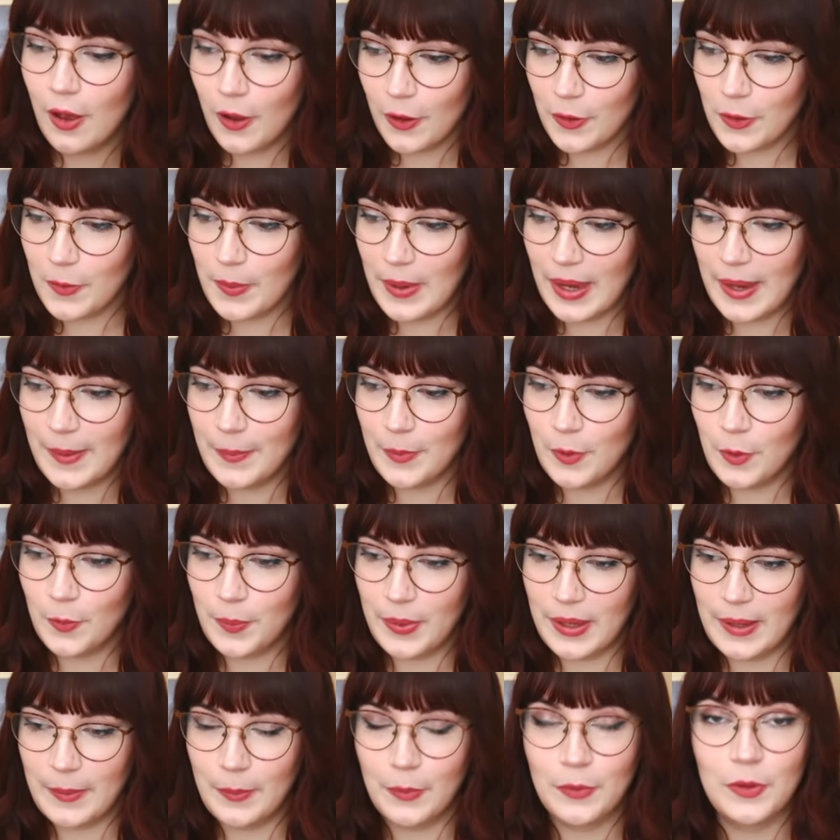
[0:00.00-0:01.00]
Other
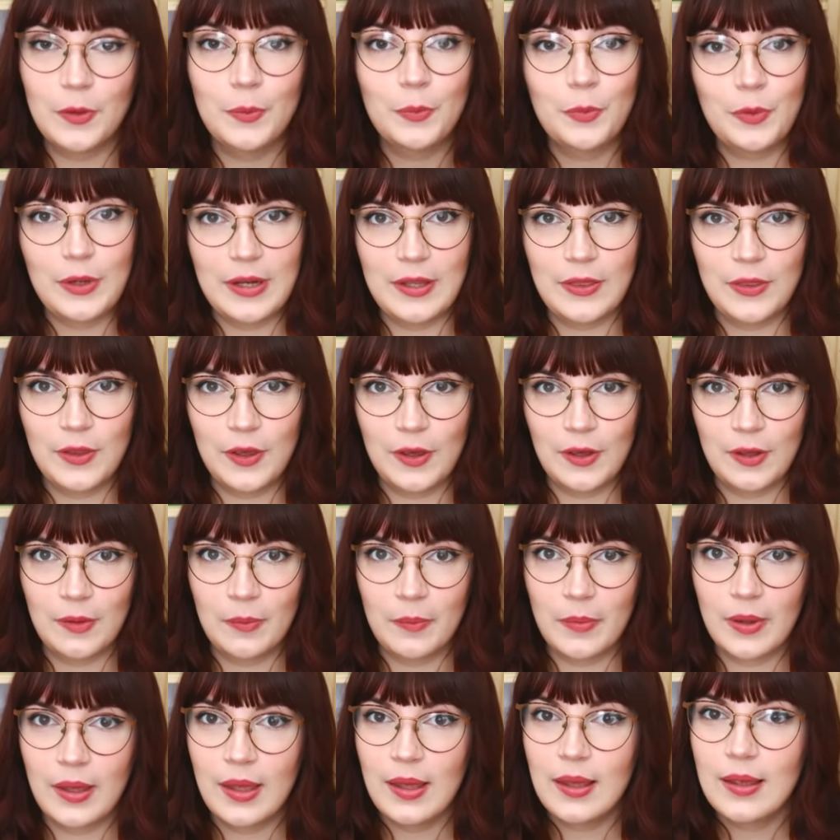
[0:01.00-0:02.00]
people, people that breed
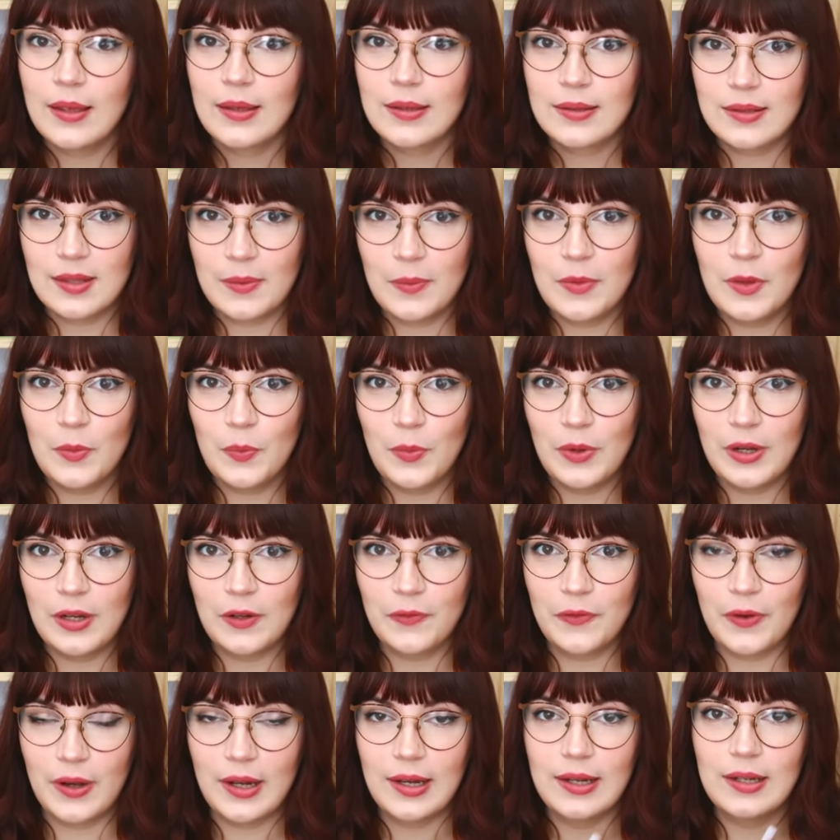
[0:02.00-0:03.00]
them, some of them will
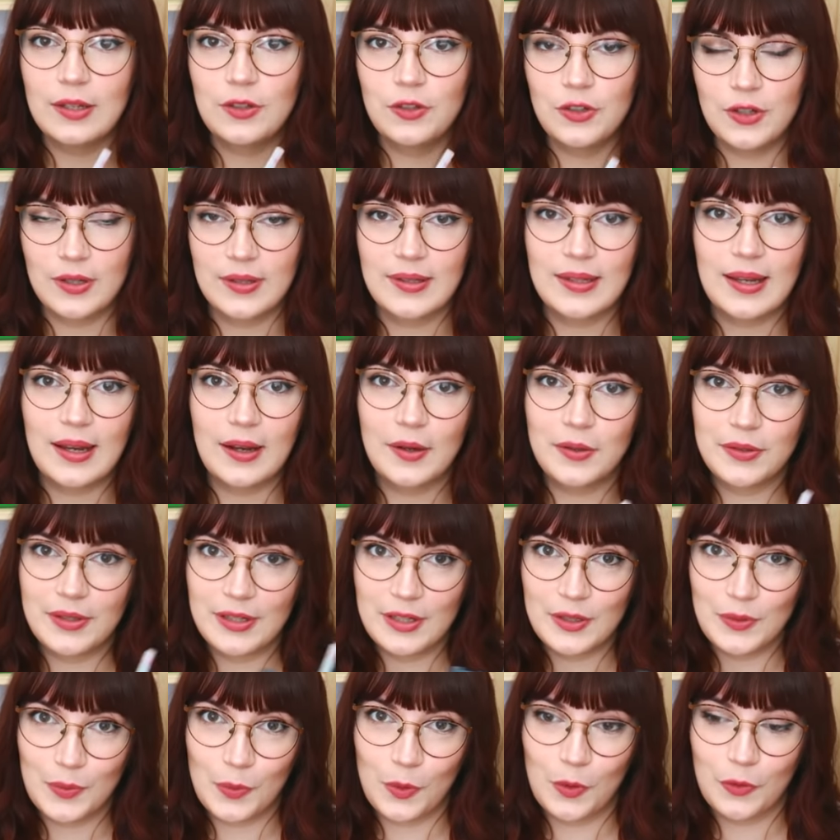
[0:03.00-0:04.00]
advise just
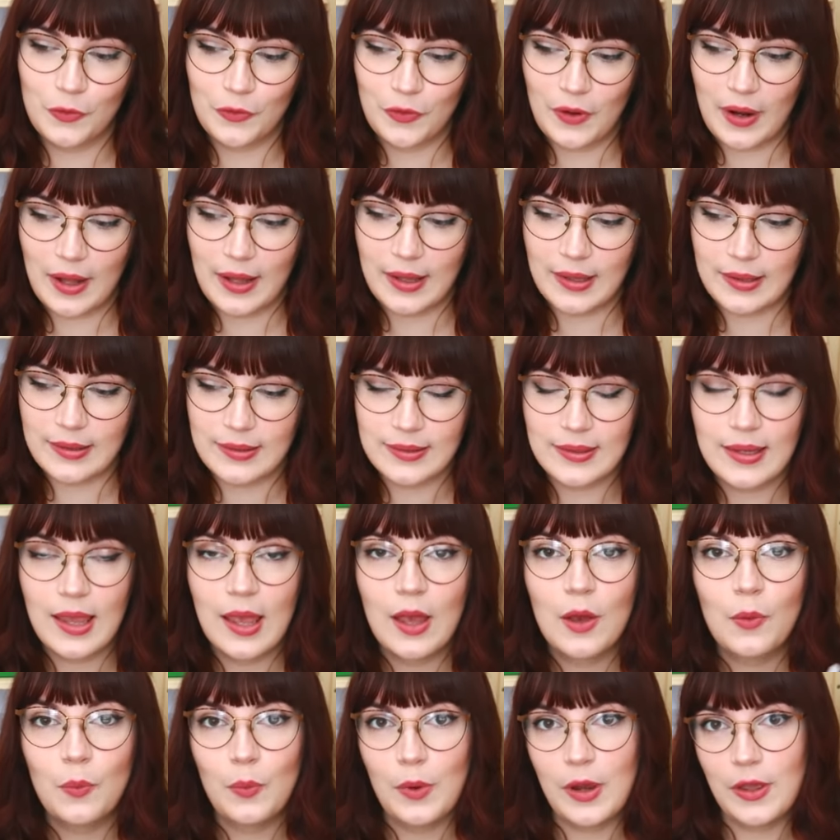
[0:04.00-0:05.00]
housing dwarf rats
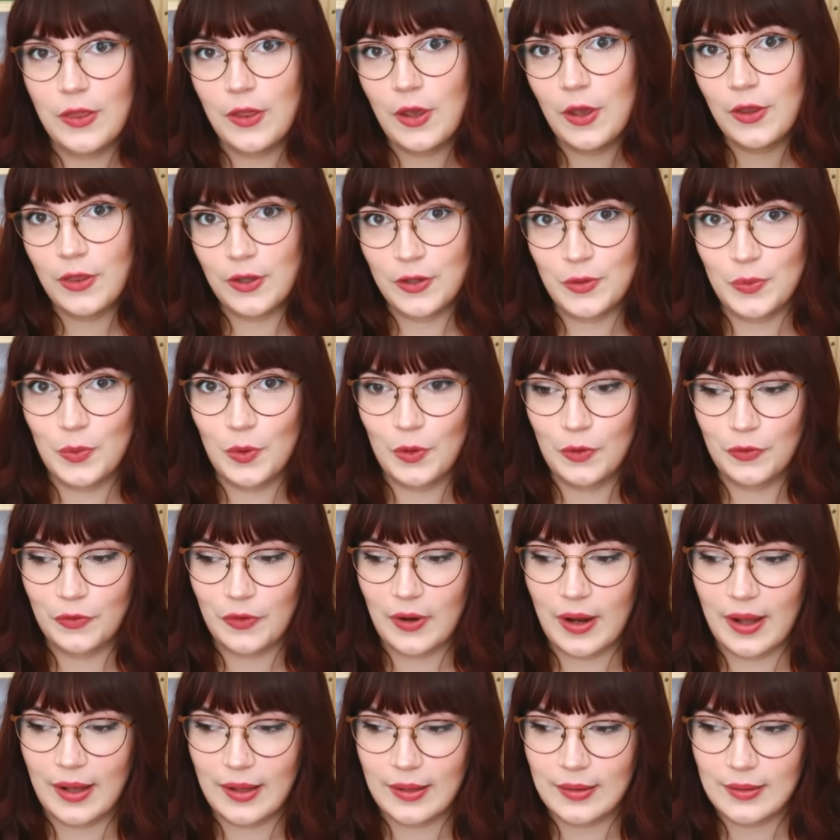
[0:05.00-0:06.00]
with other
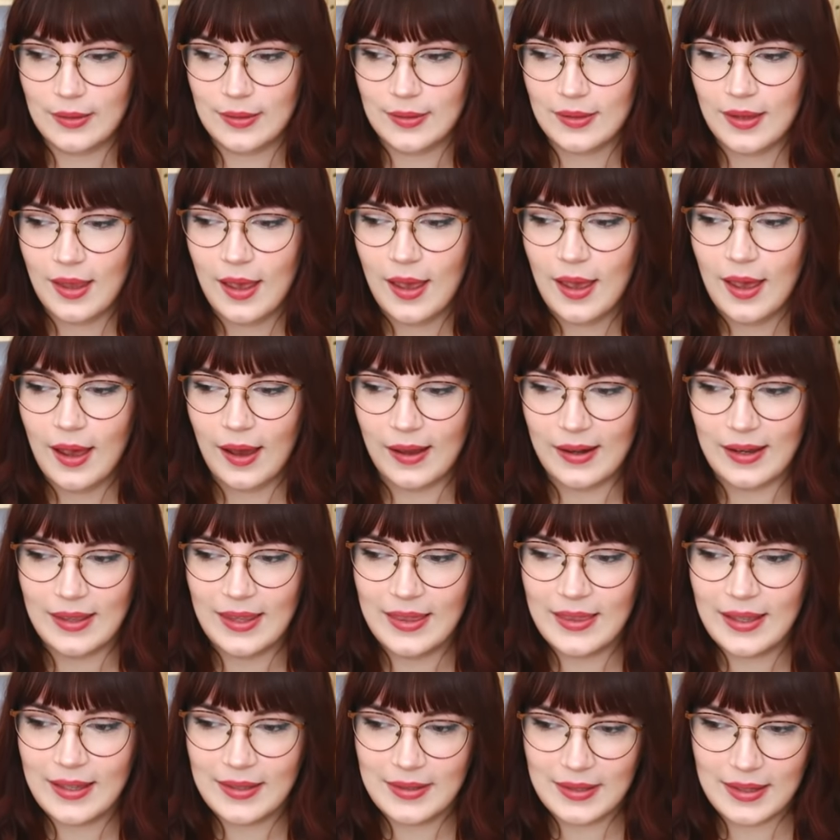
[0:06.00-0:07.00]
dwarf rats, and I
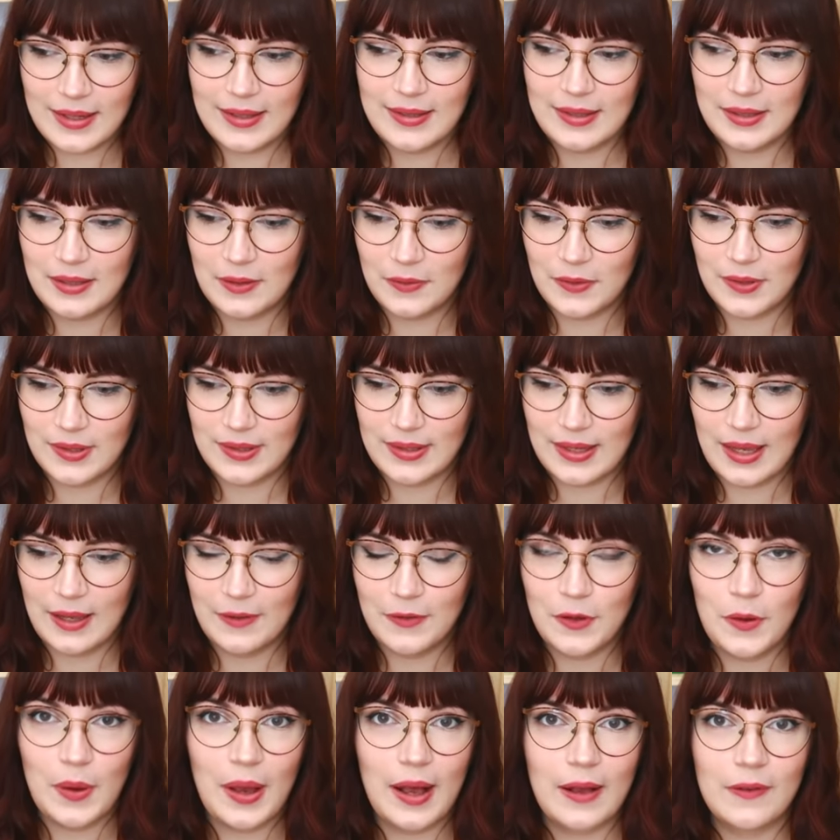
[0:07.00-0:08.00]
think that's easy enough to
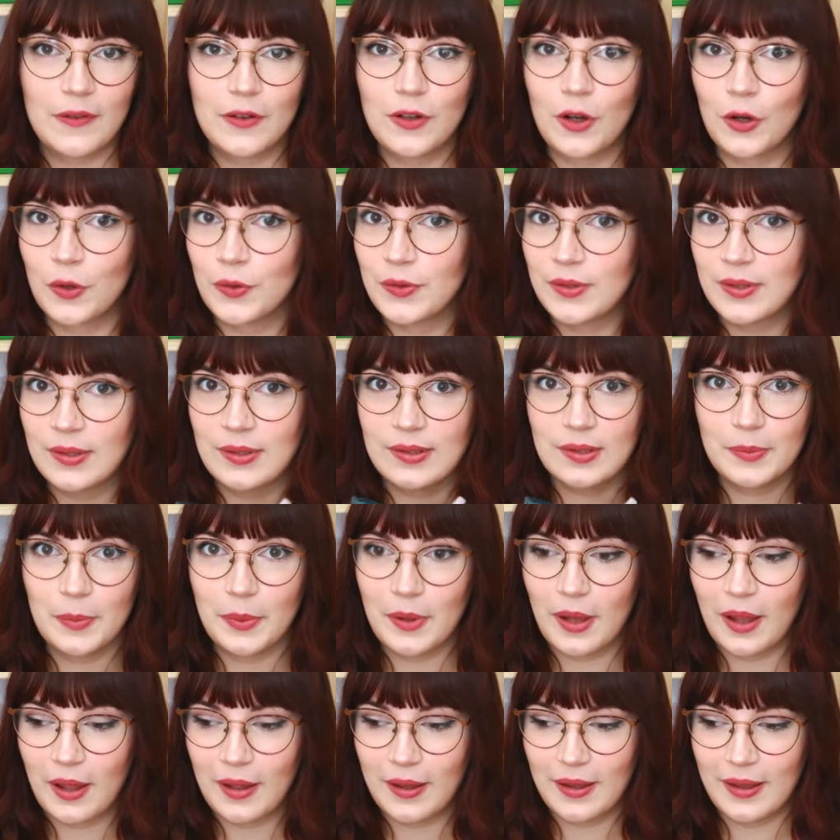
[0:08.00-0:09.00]
say if you have a constant
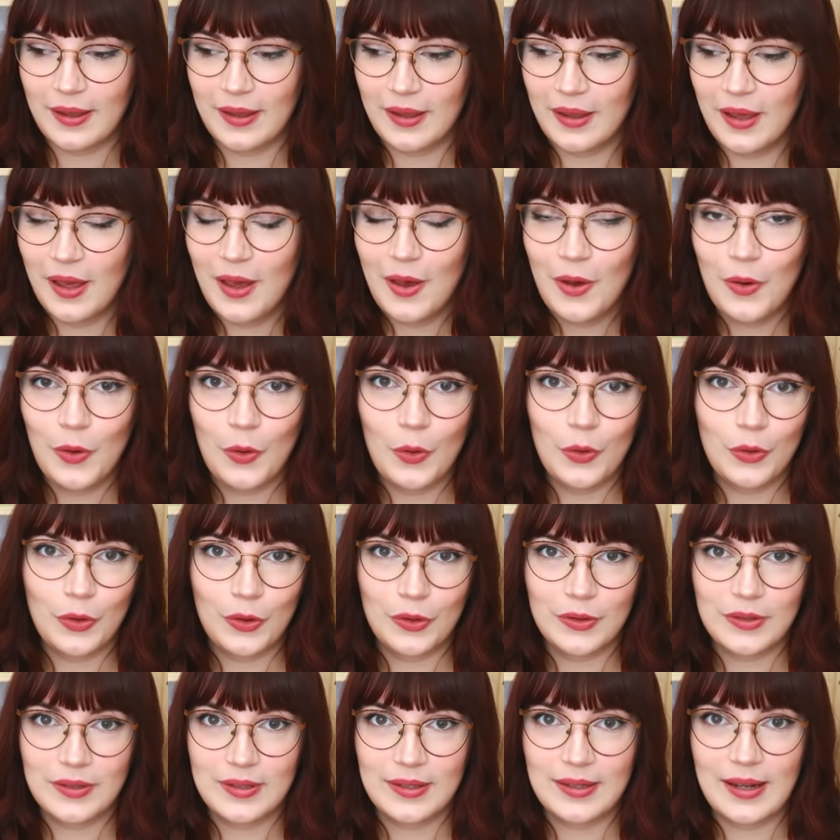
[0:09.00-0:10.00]
supply or
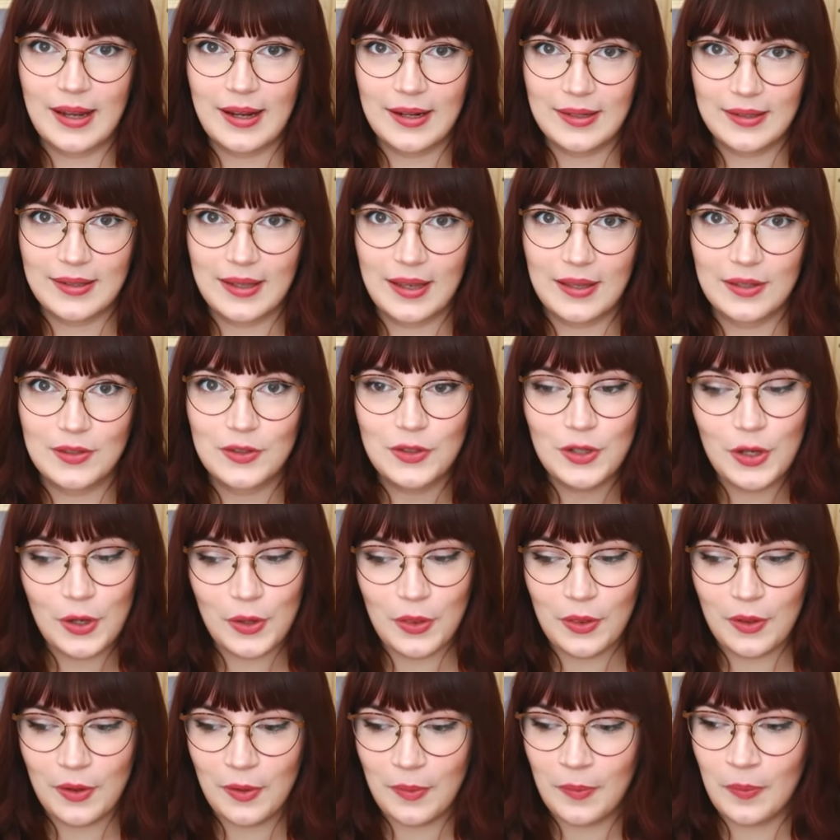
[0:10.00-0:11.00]
constant access
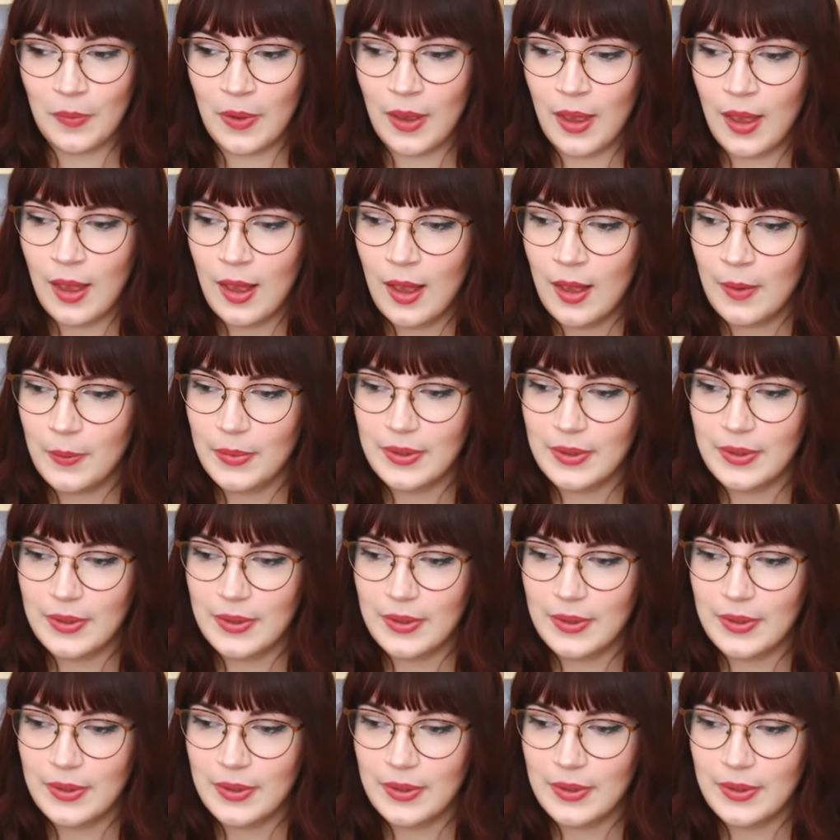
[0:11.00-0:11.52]
to them.